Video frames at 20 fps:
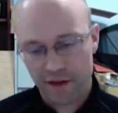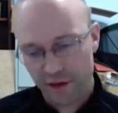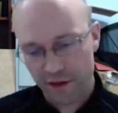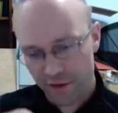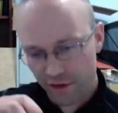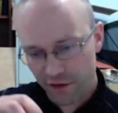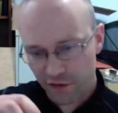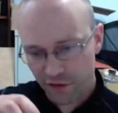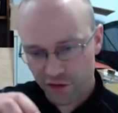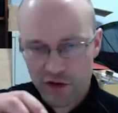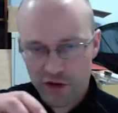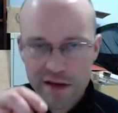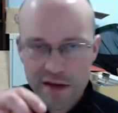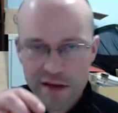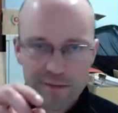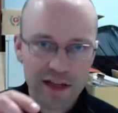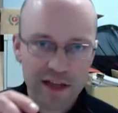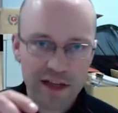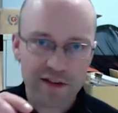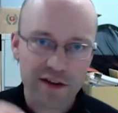
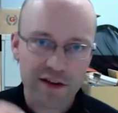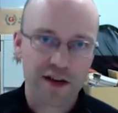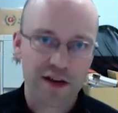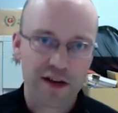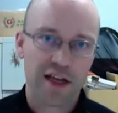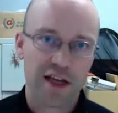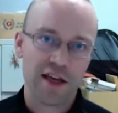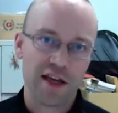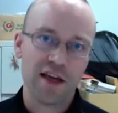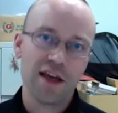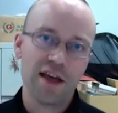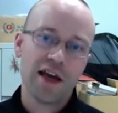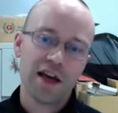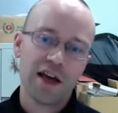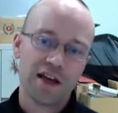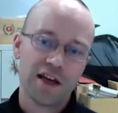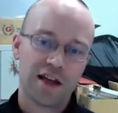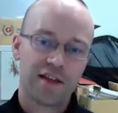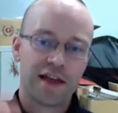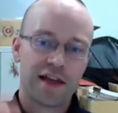extremely tiny,
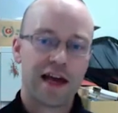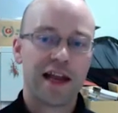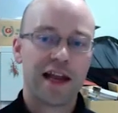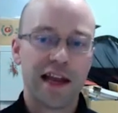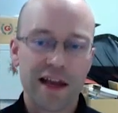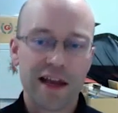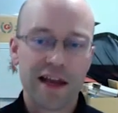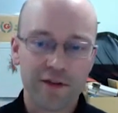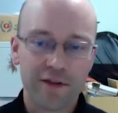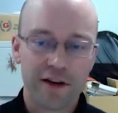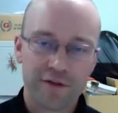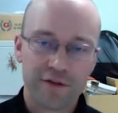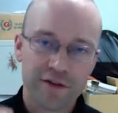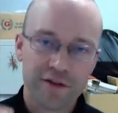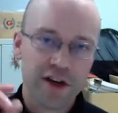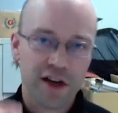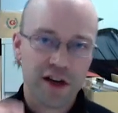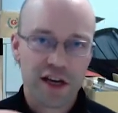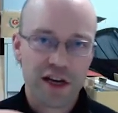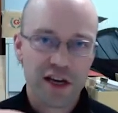and at that level of
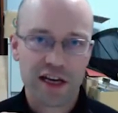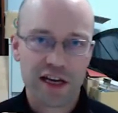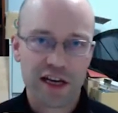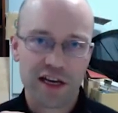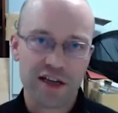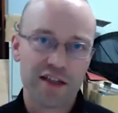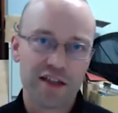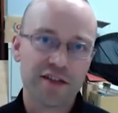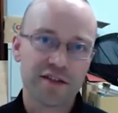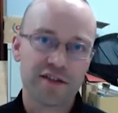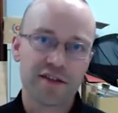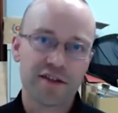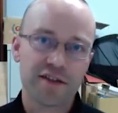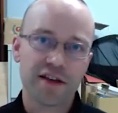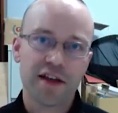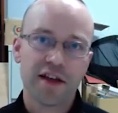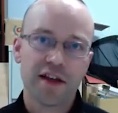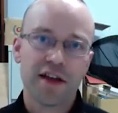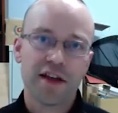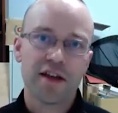tininess,
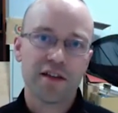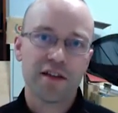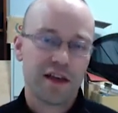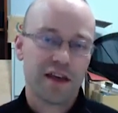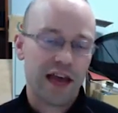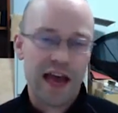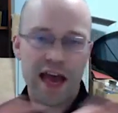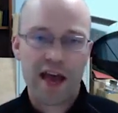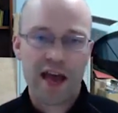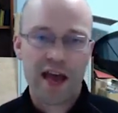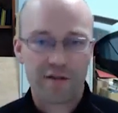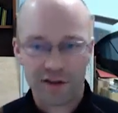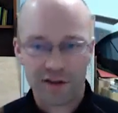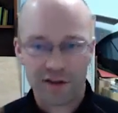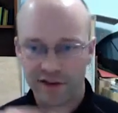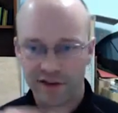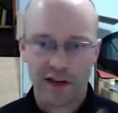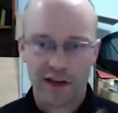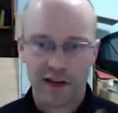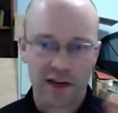the air
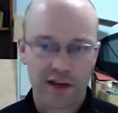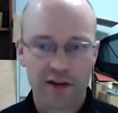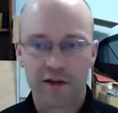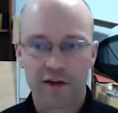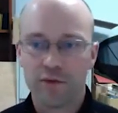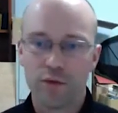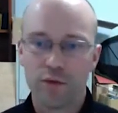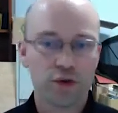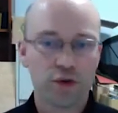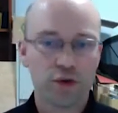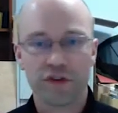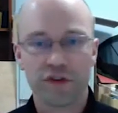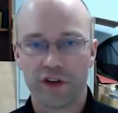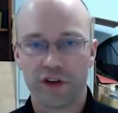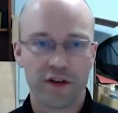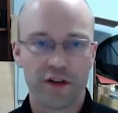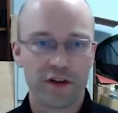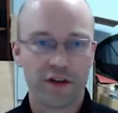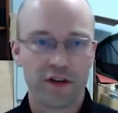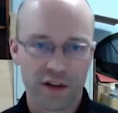is like
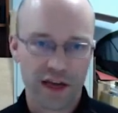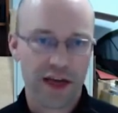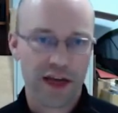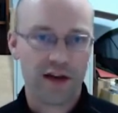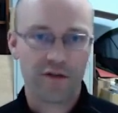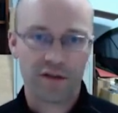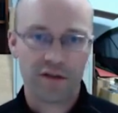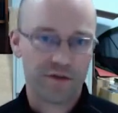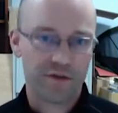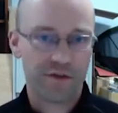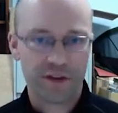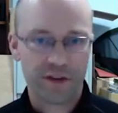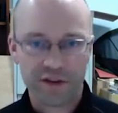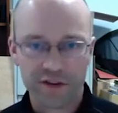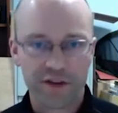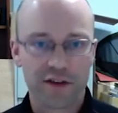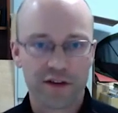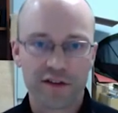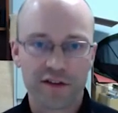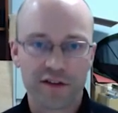water. The air is
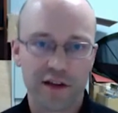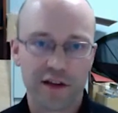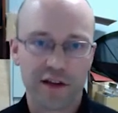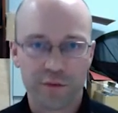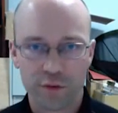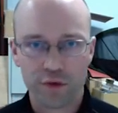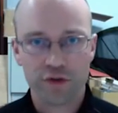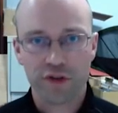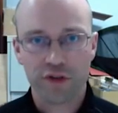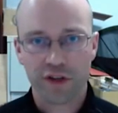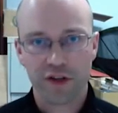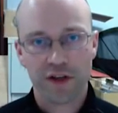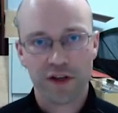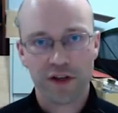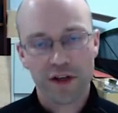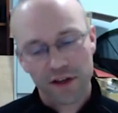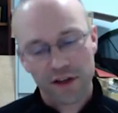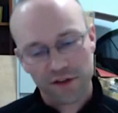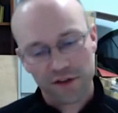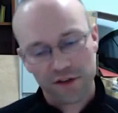viscous like water.
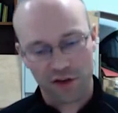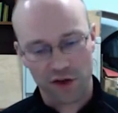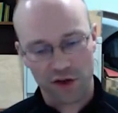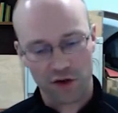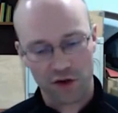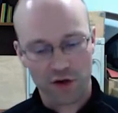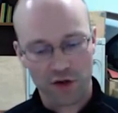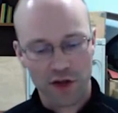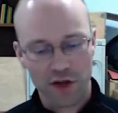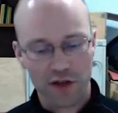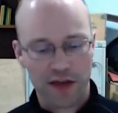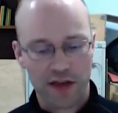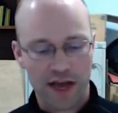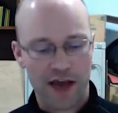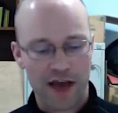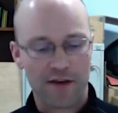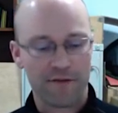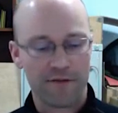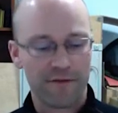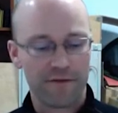So they
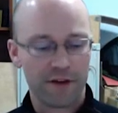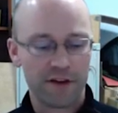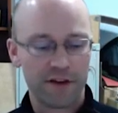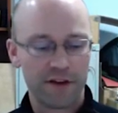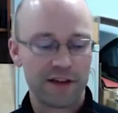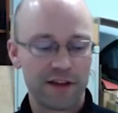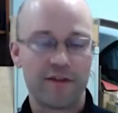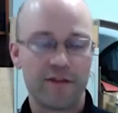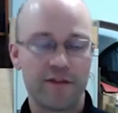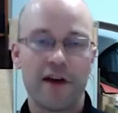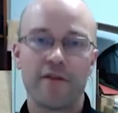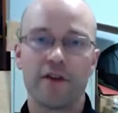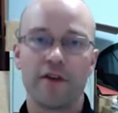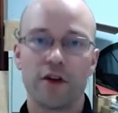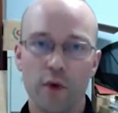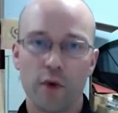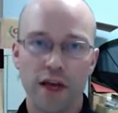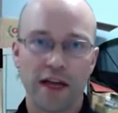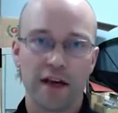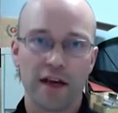have, instead of having
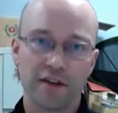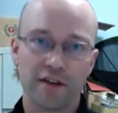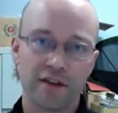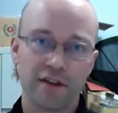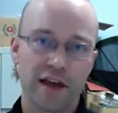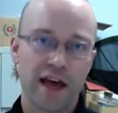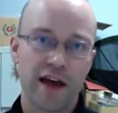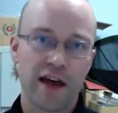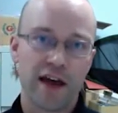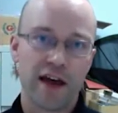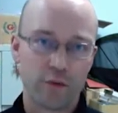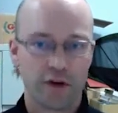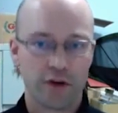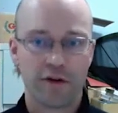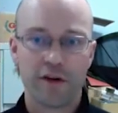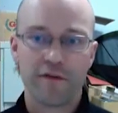wings, they have what are